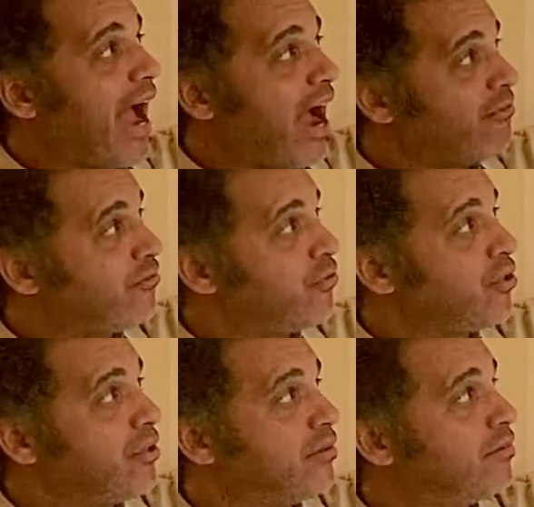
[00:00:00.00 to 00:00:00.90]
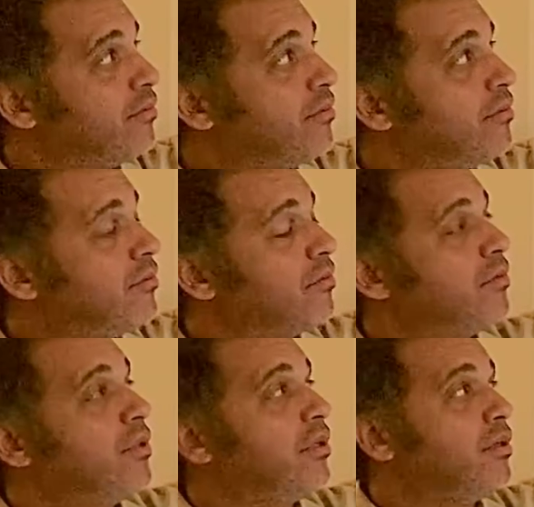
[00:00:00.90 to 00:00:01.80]
after,
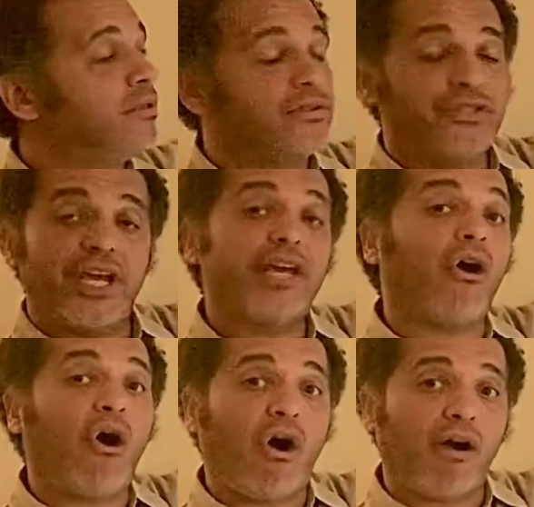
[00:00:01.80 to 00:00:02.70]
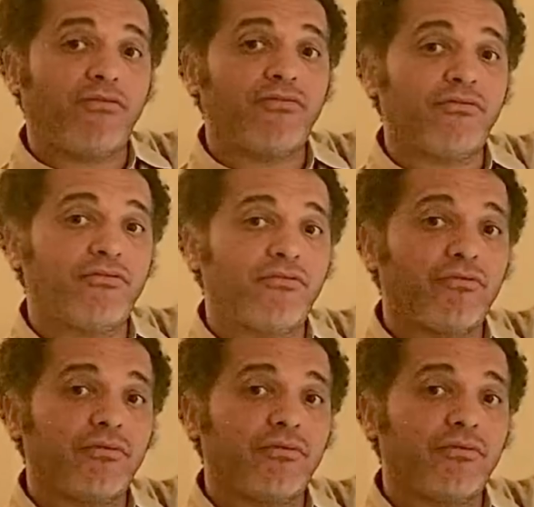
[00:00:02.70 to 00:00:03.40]
take off.